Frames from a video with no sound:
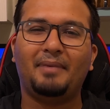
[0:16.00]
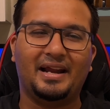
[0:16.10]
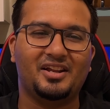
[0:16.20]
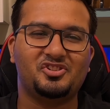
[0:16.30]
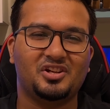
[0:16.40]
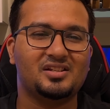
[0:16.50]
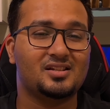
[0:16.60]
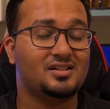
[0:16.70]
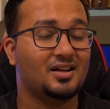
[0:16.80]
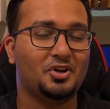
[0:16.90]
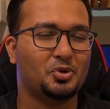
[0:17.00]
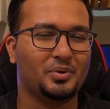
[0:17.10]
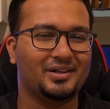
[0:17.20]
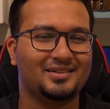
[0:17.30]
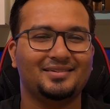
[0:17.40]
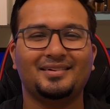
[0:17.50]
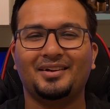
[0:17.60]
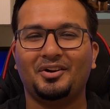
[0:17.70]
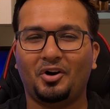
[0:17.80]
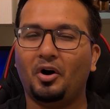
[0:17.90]
minor changes done to it.
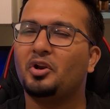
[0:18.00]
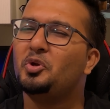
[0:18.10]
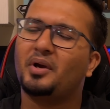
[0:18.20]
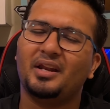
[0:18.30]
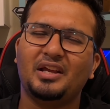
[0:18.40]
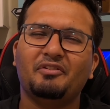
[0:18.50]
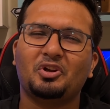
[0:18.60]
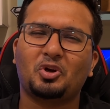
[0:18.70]
Or you can even